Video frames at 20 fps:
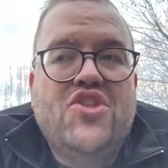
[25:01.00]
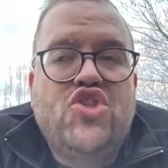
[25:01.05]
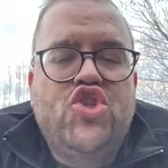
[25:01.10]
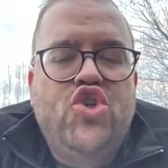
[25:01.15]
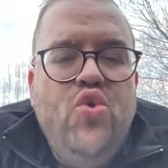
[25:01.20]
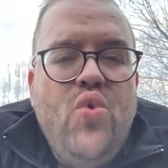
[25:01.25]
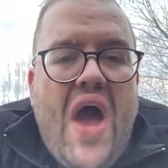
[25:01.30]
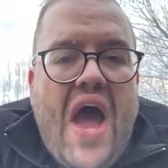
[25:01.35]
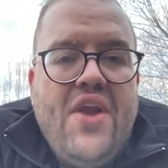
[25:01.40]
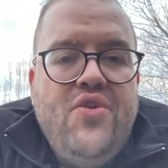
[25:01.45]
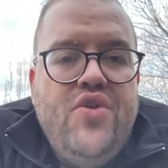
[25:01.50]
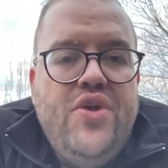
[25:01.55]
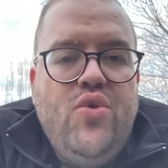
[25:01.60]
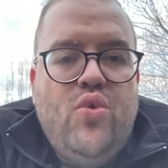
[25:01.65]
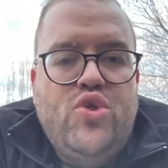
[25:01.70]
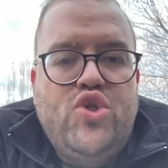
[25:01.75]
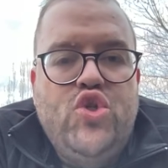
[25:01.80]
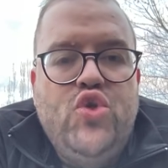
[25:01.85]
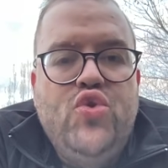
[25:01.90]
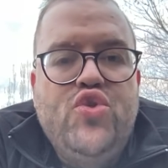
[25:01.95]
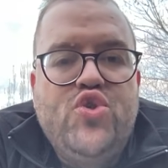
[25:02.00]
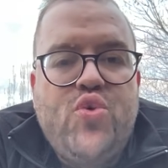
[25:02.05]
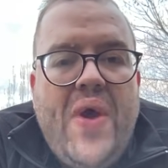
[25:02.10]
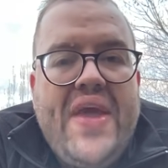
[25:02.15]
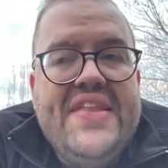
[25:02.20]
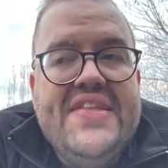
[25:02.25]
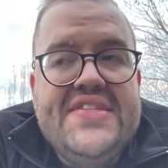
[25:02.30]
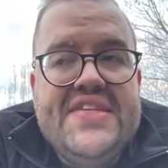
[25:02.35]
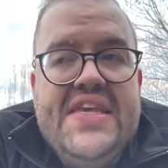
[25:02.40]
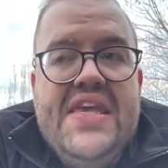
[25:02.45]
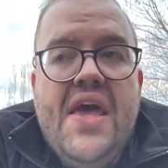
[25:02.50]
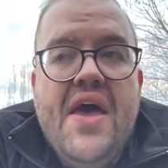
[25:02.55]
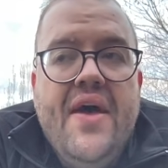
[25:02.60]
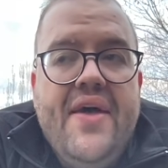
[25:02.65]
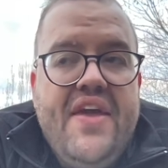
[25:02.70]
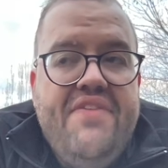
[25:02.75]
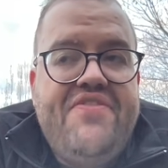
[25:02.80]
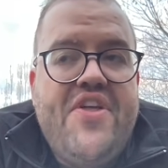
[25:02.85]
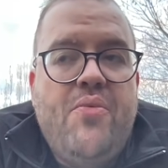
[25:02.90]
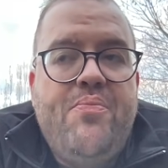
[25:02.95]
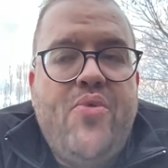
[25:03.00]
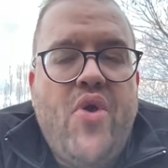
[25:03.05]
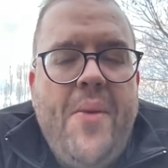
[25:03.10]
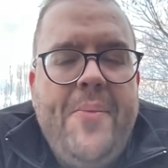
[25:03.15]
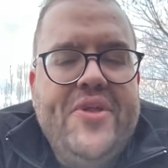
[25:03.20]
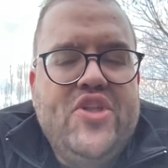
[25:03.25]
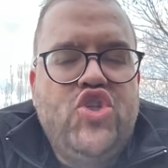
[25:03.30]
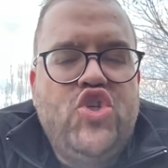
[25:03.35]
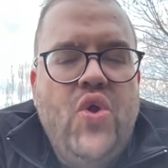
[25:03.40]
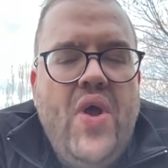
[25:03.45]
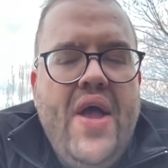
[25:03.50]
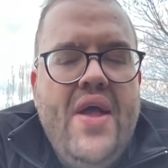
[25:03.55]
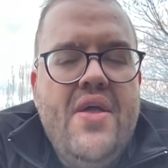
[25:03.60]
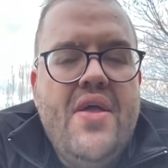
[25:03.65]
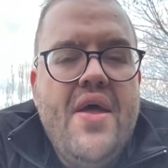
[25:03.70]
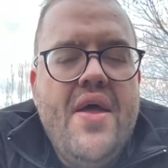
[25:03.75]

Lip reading: 200 or 220 if they're premature.